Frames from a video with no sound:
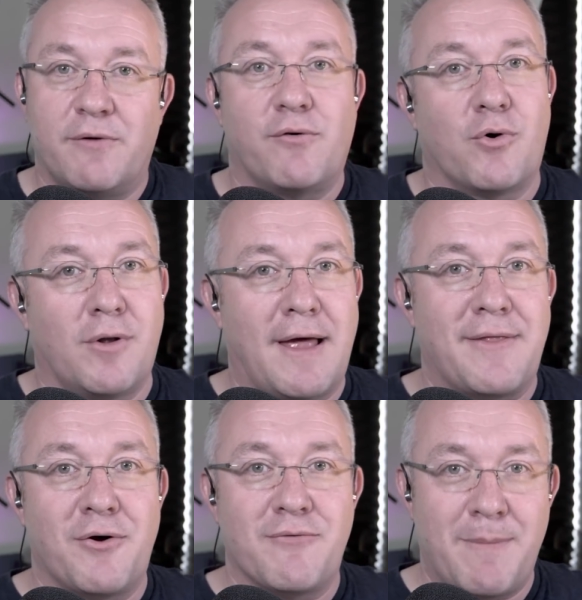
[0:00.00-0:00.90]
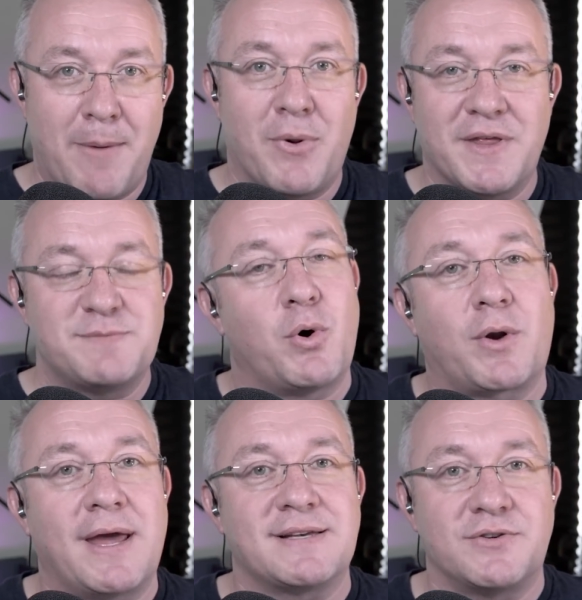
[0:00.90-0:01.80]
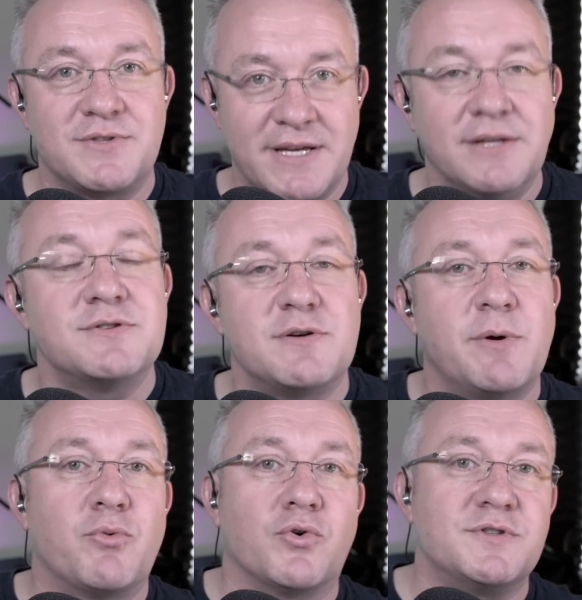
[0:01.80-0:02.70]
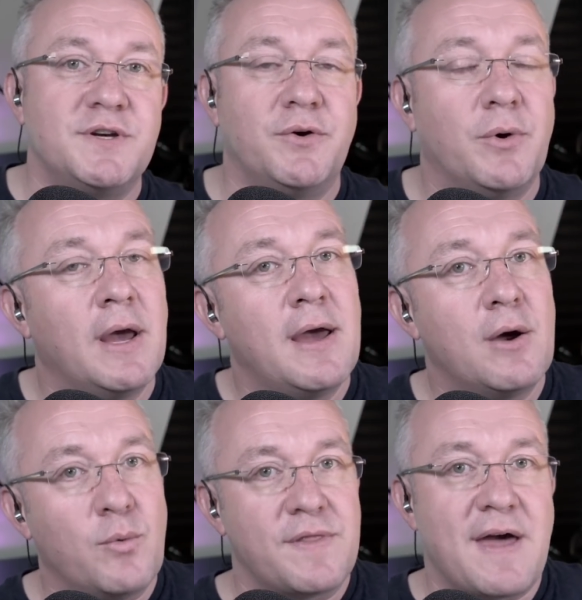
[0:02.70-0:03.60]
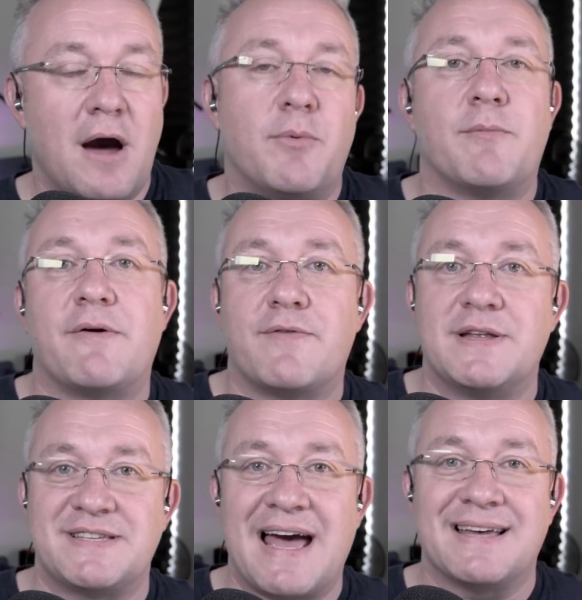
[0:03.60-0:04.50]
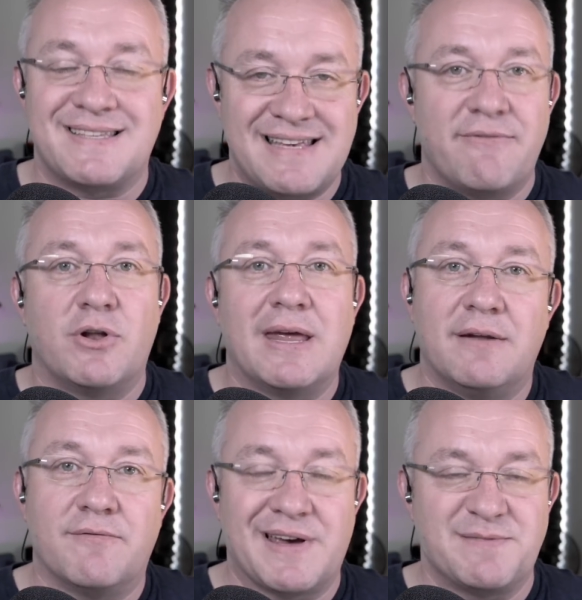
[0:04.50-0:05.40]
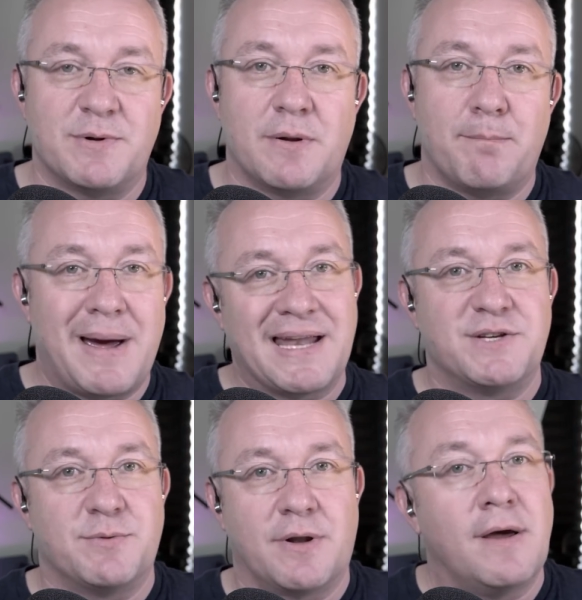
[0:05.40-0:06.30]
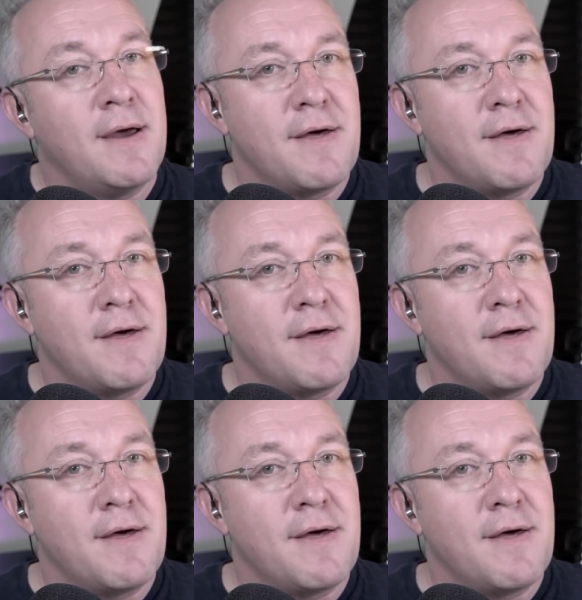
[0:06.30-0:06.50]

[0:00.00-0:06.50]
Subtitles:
Before all that, though, remember, this podcast continues to be brought to you with the help of my friends at Seven Investment Management.